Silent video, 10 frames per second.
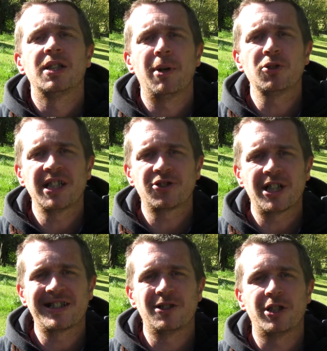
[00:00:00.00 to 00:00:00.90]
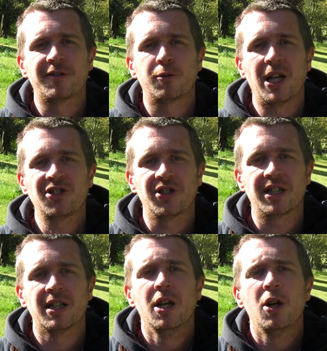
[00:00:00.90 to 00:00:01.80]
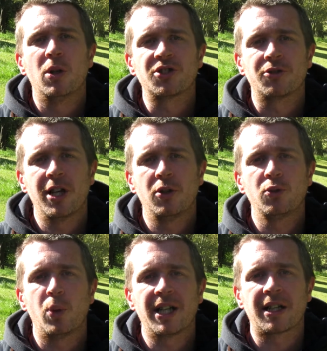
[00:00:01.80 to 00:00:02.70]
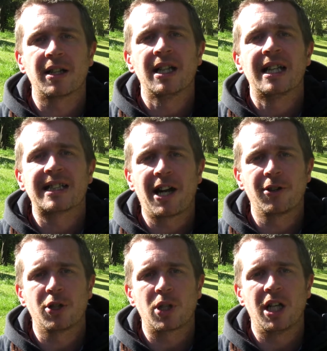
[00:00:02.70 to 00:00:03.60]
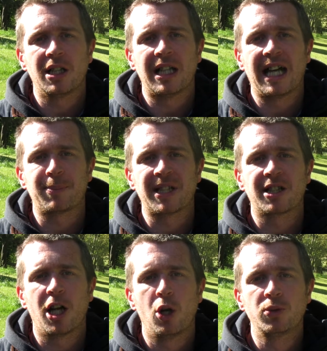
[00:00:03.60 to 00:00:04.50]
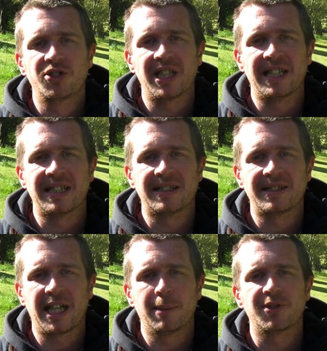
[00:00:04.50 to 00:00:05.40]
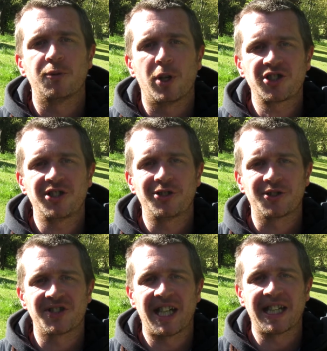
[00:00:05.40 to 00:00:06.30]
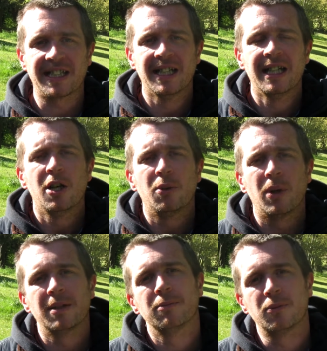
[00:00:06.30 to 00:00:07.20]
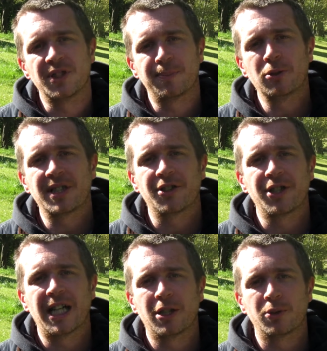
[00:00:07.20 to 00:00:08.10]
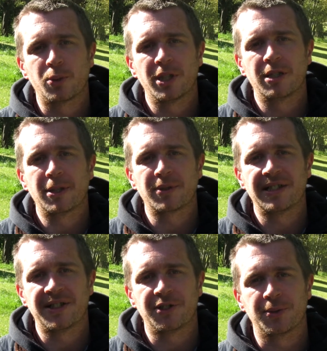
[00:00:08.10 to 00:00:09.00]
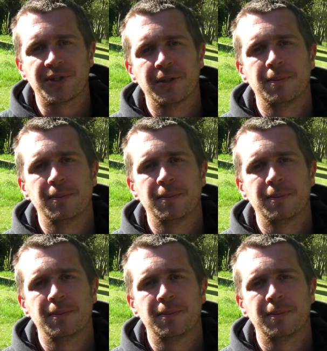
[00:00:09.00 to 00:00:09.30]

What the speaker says: The most interesting line of questioning was around whether Karen O'Connell had been coached in terms of what she should say. We spoke to Diana O'Dwyer about these issues.